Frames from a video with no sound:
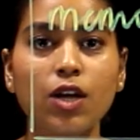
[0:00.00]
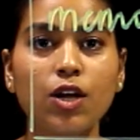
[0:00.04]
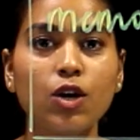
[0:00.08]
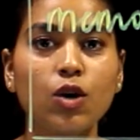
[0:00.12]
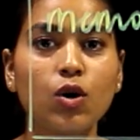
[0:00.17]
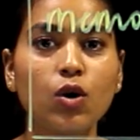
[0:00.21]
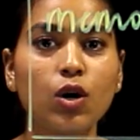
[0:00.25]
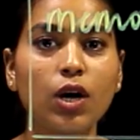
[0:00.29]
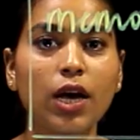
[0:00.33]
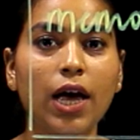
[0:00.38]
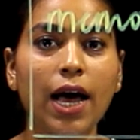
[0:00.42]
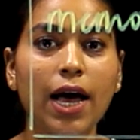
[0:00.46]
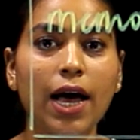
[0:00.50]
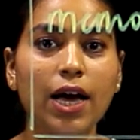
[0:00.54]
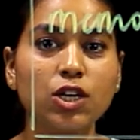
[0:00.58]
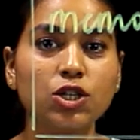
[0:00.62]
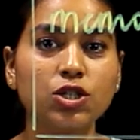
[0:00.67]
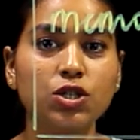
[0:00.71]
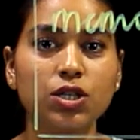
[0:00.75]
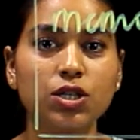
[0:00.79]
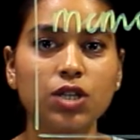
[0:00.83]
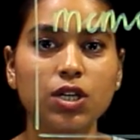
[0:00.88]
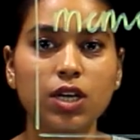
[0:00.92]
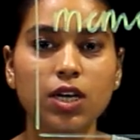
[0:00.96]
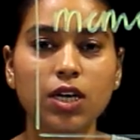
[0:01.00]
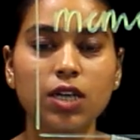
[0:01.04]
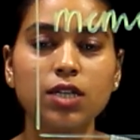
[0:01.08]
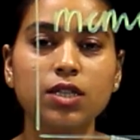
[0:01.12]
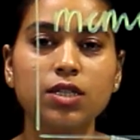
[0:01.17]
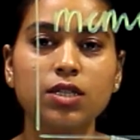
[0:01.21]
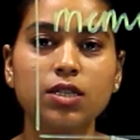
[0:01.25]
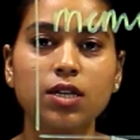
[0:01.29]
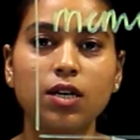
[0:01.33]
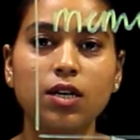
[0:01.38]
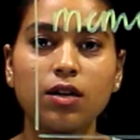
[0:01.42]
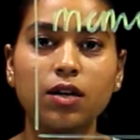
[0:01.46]
Now cache
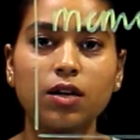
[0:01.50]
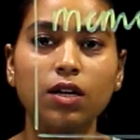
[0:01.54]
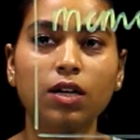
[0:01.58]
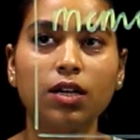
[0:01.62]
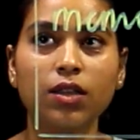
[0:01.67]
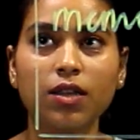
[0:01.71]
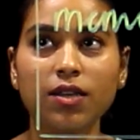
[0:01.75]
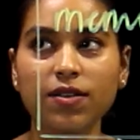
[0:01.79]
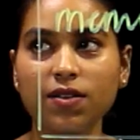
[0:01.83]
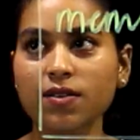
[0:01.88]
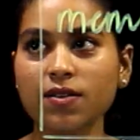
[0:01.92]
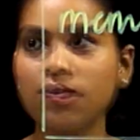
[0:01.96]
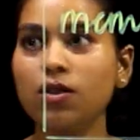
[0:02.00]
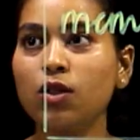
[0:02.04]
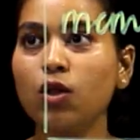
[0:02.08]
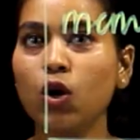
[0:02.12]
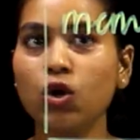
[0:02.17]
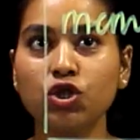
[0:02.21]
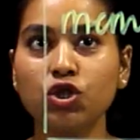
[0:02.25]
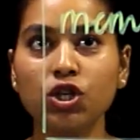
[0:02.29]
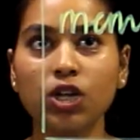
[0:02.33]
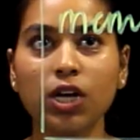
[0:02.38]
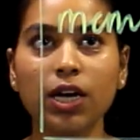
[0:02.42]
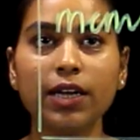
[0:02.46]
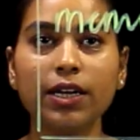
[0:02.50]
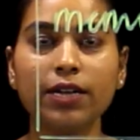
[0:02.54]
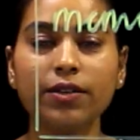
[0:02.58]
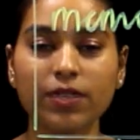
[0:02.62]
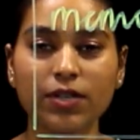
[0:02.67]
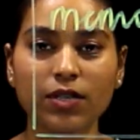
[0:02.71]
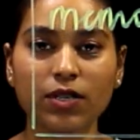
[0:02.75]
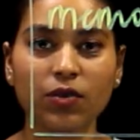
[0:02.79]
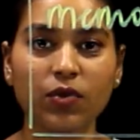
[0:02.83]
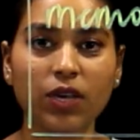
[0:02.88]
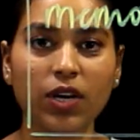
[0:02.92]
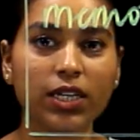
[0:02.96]
is, we
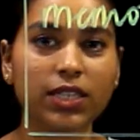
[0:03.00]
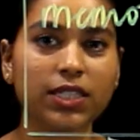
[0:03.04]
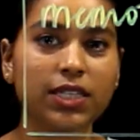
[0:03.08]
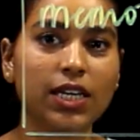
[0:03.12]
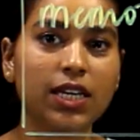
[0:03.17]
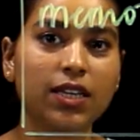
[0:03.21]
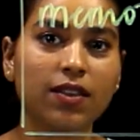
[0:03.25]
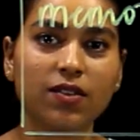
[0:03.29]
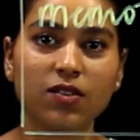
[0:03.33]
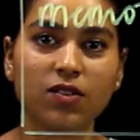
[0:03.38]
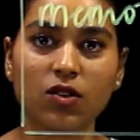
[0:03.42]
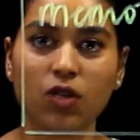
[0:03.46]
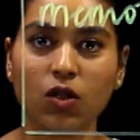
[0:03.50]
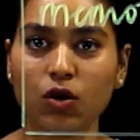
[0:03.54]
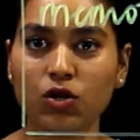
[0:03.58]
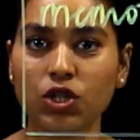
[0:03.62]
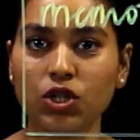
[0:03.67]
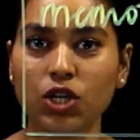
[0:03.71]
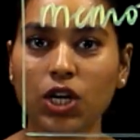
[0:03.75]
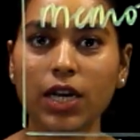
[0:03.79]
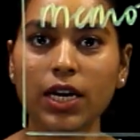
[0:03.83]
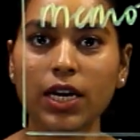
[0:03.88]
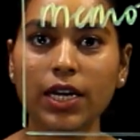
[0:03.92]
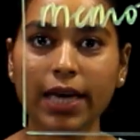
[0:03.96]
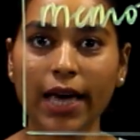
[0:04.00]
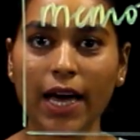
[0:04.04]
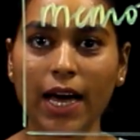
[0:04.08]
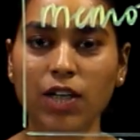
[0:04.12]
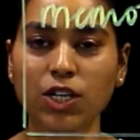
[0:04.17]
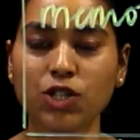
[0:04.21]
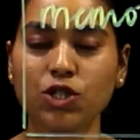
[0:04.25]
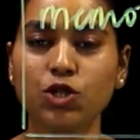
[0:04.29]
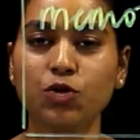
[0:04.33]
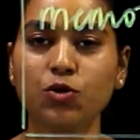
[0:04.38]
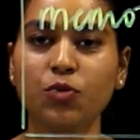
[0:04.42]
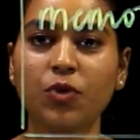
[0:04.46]
are saying this logically,
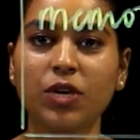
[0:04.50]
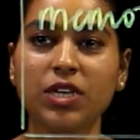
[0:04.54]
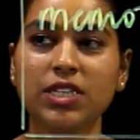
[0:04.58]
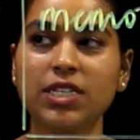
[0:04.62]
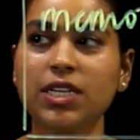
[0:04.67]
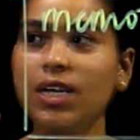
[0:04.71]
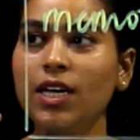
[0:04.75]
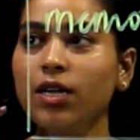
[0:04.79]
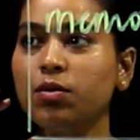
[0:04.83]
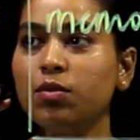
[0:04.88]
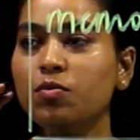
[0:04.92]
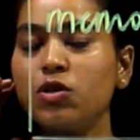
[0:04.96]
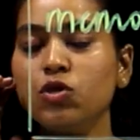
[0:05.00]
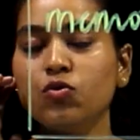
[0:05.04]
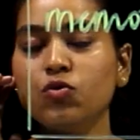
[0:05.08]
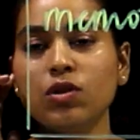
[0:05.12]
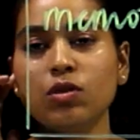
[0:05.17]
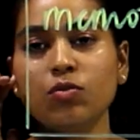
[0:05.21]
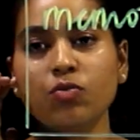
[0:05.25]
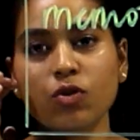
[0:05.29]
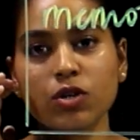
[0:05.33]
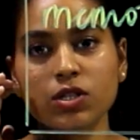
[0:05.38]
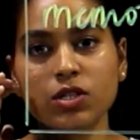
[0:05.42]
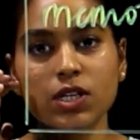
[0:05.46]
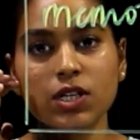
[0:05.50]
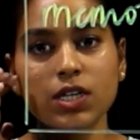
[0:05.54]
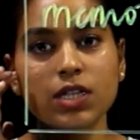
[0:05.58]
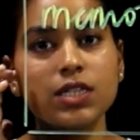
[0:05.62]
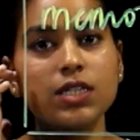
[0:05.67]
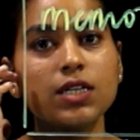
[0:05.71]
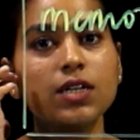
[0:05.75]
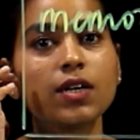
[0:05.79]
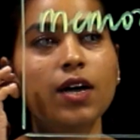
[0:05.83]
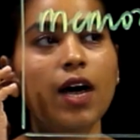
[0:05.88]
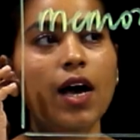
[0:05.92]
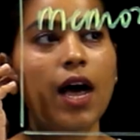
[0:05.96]
cache is present in between
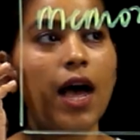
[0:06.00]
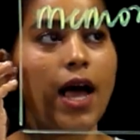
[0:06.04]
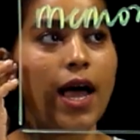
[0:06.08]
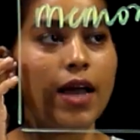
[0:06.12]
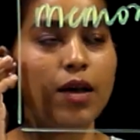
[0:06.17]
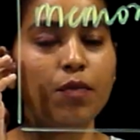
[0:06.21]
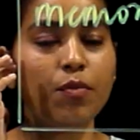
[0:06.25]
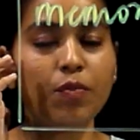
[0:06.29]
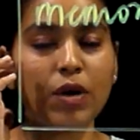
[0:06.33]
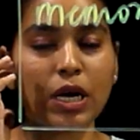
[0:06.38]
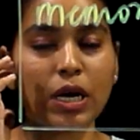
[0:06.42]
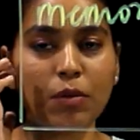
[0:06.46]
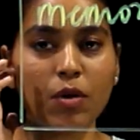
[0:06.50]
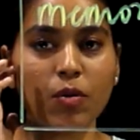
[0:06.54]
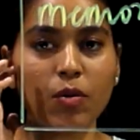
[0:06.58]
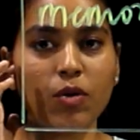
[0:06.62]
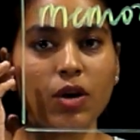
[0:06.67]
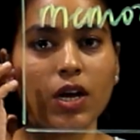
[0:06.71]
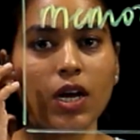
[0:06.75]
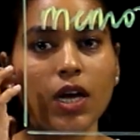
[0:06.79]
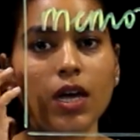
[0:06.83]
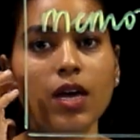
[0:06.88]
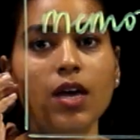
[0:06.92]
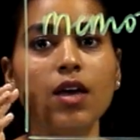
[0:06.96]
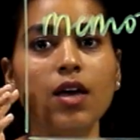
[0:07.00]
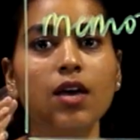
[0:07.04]
processor and main memory.